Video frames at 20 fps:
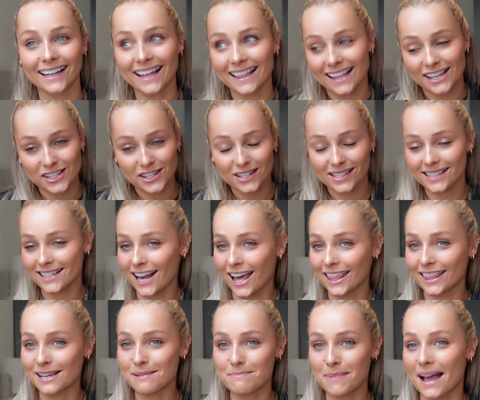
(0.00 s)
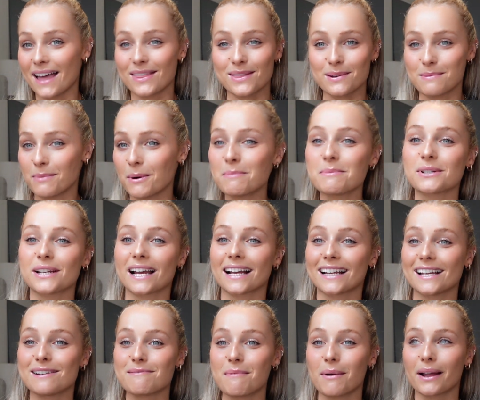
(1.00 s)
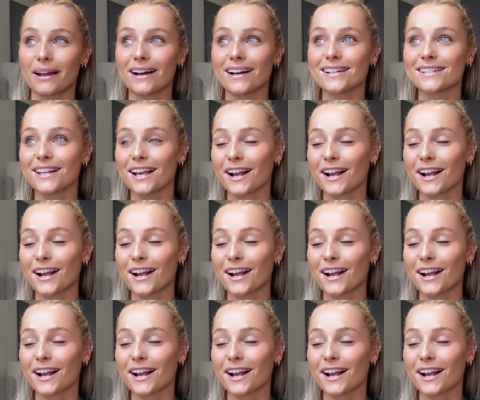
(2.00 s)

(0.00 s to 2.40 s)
Like there's just nothing better than a bomber jacket in my eyes.